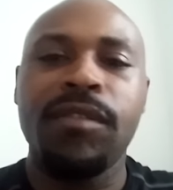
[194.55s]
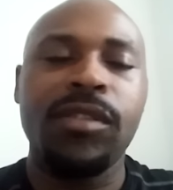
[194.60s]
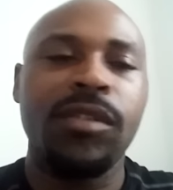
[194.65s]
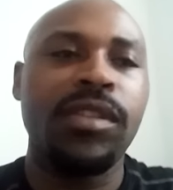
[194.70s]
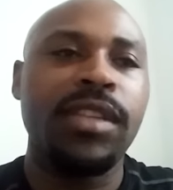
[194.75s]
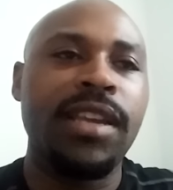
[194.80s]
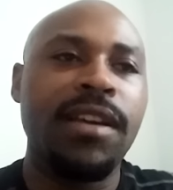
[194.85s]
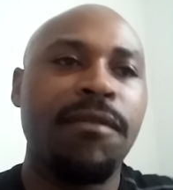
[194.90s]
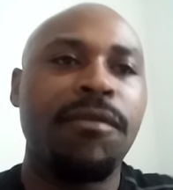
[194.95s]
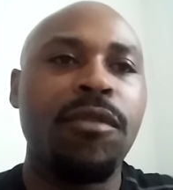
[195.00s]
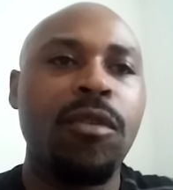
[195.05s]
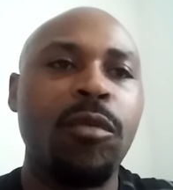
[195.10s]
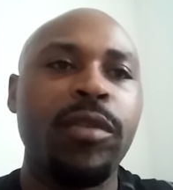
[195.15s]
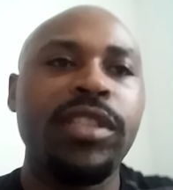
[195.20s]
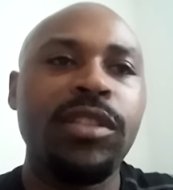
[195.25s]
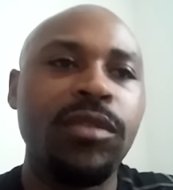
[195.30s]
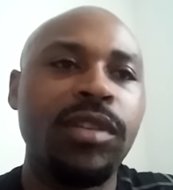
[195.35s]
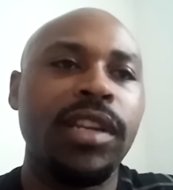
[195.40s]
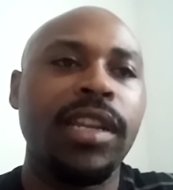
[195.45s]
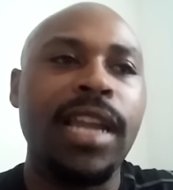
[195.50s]
So therefore, we
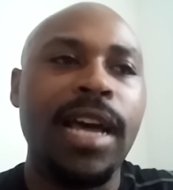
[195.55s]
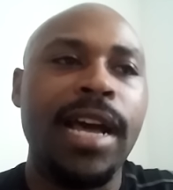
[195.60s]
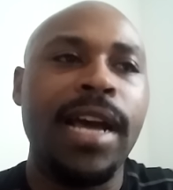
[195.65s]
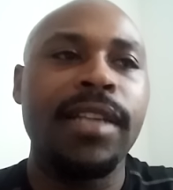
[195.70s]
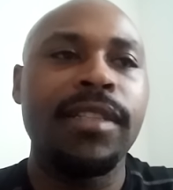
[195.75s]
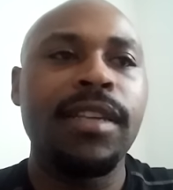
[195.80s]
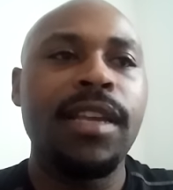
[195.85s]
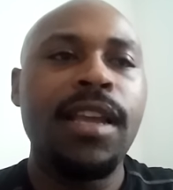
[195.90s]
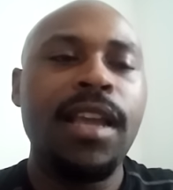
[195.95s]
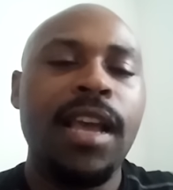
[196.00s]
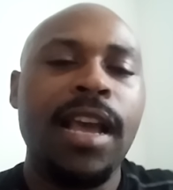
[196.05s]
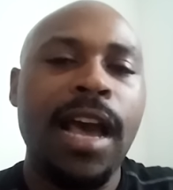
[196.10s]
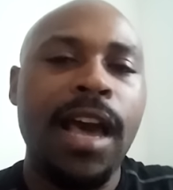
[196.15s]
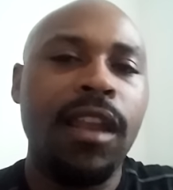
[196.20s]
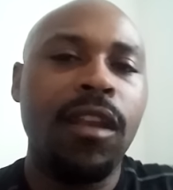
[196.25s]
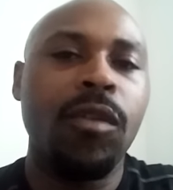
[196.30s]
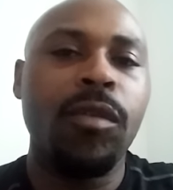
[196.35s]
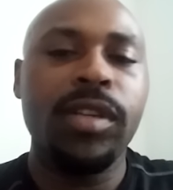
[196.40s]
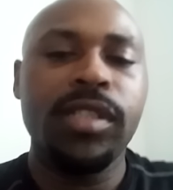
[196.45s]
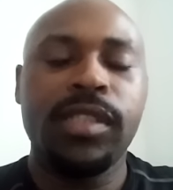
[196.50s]
utilize our
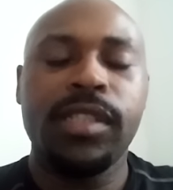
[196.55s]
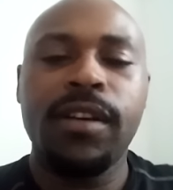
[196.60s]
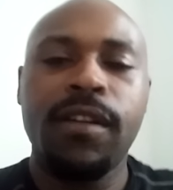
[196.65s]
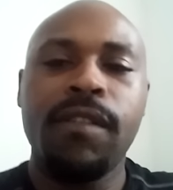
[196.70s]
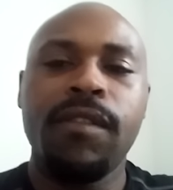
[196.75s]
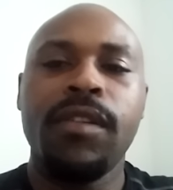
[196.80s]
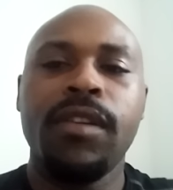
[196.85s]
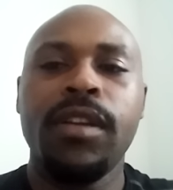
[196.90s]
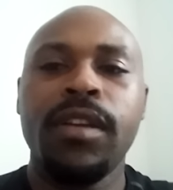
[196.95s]
lower self.